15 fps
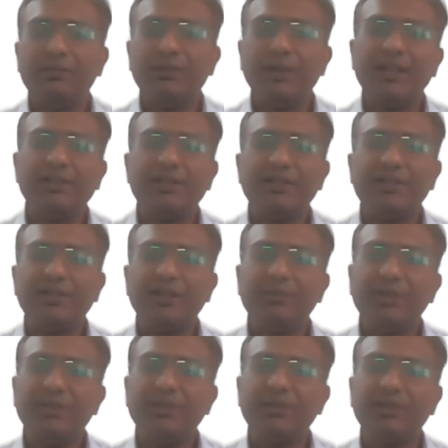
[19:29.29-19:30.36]
When a
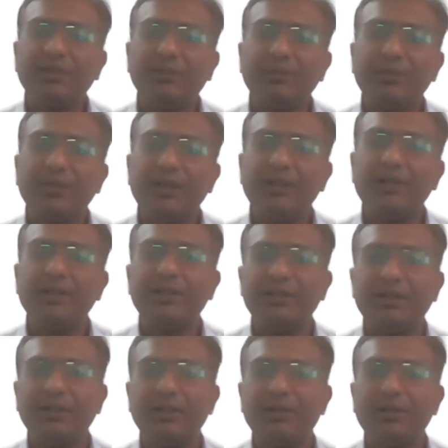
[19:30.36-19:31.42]
system is in complete
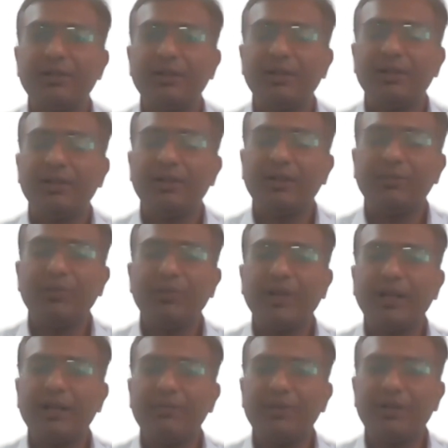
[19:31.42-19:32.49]

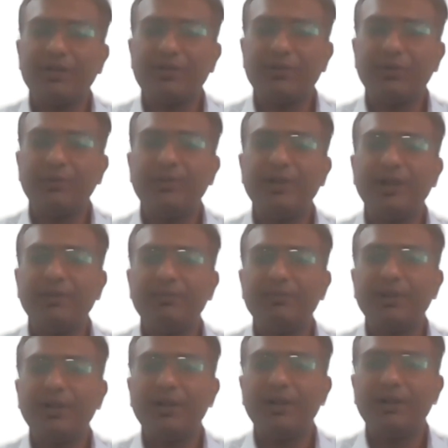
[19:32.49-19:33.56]
thermodynamic
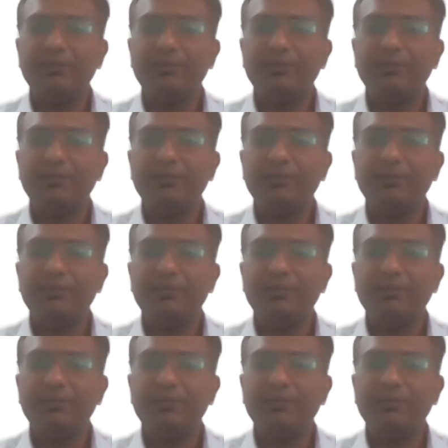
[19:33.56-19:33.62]
equilibrium,